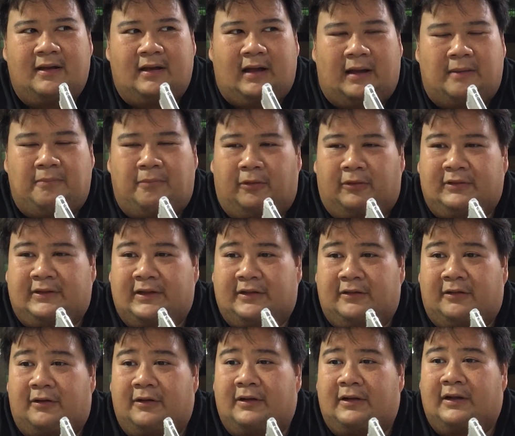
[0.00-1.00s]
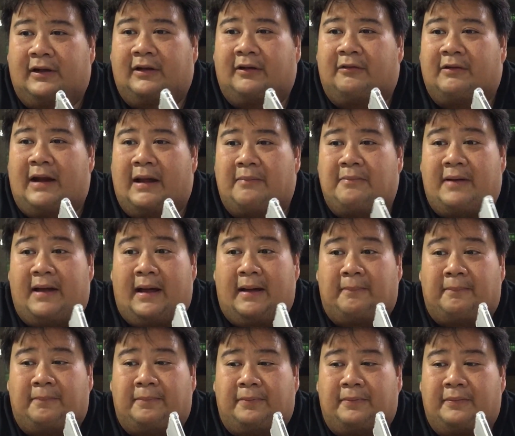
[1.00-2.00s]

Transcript: I booked it on the Grab app.